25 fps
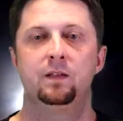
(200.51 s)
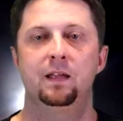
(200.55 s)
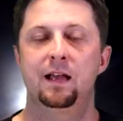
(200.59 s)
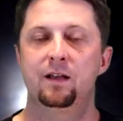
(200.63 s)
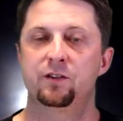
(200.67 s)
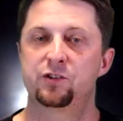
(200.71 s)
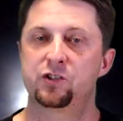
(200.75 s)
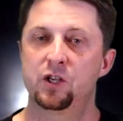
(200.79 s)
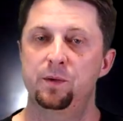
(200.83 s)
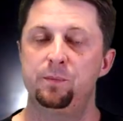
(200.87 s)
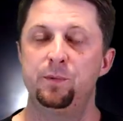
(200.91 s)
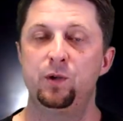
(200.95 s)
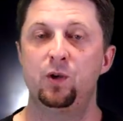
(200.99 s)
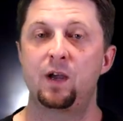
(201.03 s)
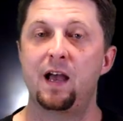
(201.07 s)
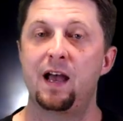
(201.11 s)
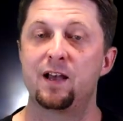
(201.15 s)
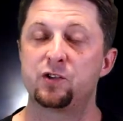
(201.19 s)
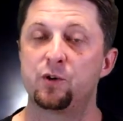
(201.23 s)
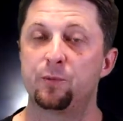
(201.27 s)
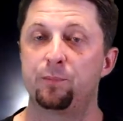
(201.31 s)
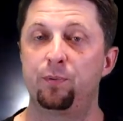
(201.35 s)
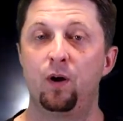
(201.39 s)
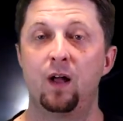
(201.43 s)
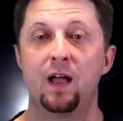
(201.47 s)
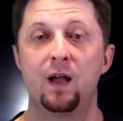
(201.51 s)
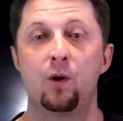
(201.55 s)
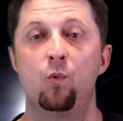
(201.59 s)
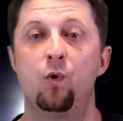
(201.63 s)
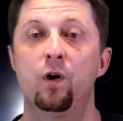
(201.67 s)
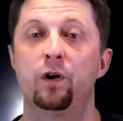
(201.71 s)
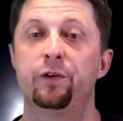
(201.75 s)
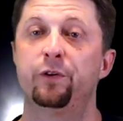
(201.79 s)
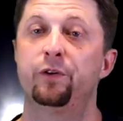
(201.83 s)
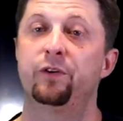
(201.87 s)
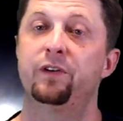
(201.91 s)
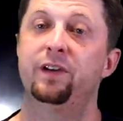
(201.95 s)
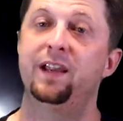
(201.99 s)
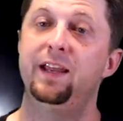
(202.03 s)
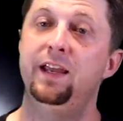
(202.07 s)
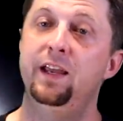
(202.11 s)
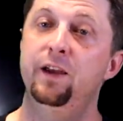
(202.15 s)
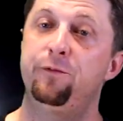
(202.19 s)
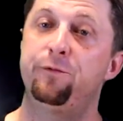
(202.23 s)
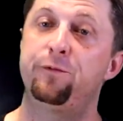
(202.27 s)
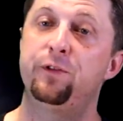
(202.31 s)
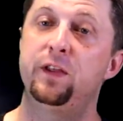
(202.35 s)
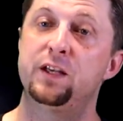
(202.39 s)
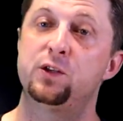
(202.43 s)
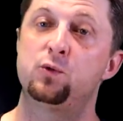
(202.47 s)
Now, some of you guys are probably wondering
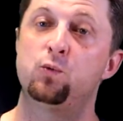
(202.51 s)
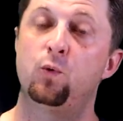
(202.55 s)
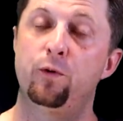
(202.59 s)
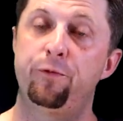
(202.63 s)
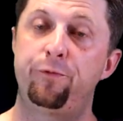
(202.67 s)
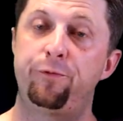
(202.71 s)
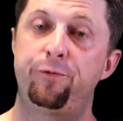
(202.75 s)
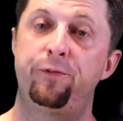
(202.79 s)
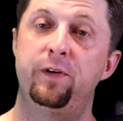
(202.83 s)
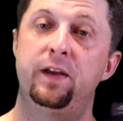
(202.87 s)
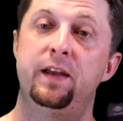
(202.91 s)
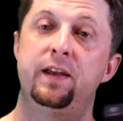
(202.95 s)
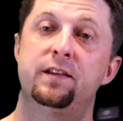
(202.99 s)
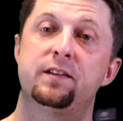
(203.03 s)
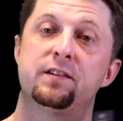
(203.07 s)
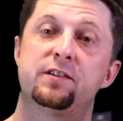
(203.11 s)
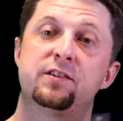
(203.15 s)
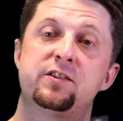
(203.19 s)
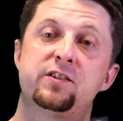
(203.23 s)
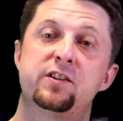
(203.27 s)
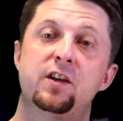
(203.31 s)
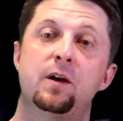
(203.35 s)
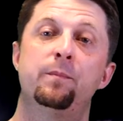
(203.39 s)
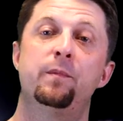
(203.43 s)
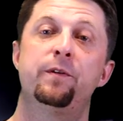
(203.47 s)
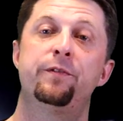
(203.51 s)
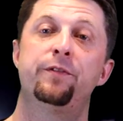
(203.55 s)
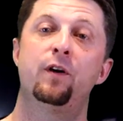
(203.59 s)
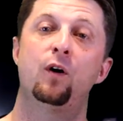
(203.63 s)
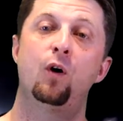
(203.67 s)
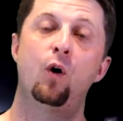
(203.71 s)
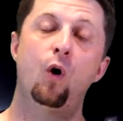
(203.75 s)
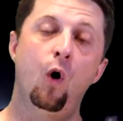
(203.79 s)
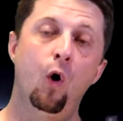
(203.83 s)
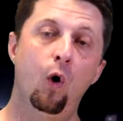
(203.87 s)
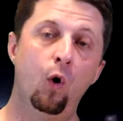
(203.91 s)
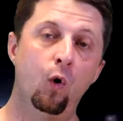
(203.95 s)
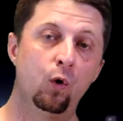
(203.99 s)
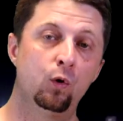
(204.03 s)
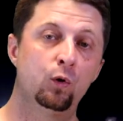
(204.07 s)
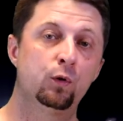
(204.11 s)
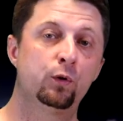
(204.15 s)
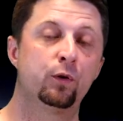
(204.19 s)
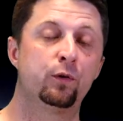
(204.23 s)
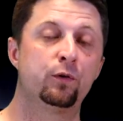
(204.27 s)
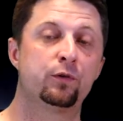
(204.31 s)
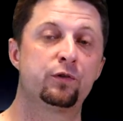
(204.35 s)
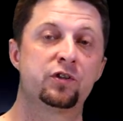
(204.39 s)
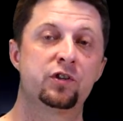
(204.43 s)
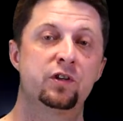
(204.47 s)
if these will fit some of the
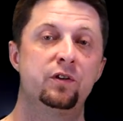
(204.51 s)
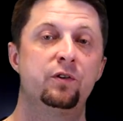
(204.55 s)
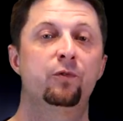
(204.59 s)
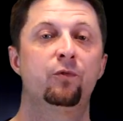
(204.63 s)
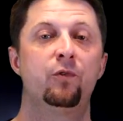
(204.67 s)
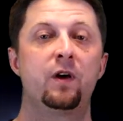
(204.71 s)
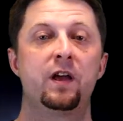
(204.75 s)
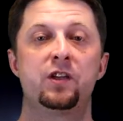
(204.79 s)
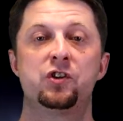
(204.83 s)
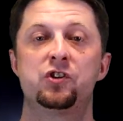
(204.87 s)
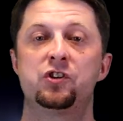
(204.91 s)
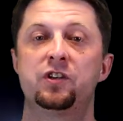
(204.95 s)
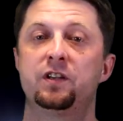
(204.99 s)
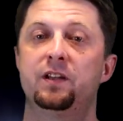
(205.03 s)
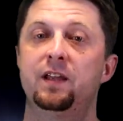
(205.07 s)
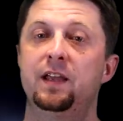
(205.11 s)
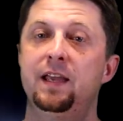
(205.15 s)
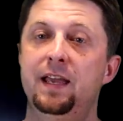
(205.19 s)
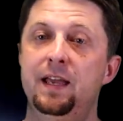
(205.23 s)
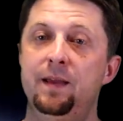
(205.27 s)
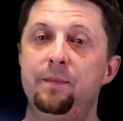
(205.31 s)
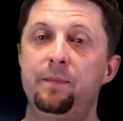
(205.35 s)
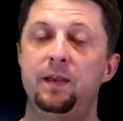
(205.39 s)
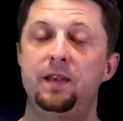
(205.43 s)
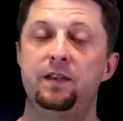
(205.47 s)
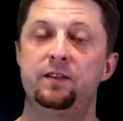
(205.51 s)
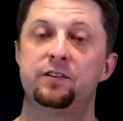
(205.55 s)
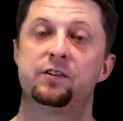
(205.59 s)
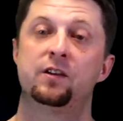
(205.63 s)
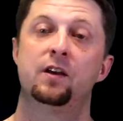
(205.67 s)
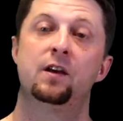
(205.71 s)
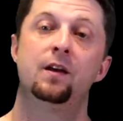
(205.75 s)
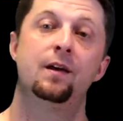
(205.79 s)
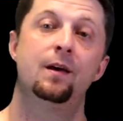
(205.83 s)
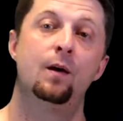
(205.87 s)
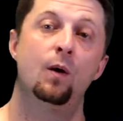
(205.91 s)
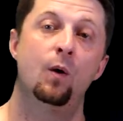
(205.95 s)
older generation Hemis.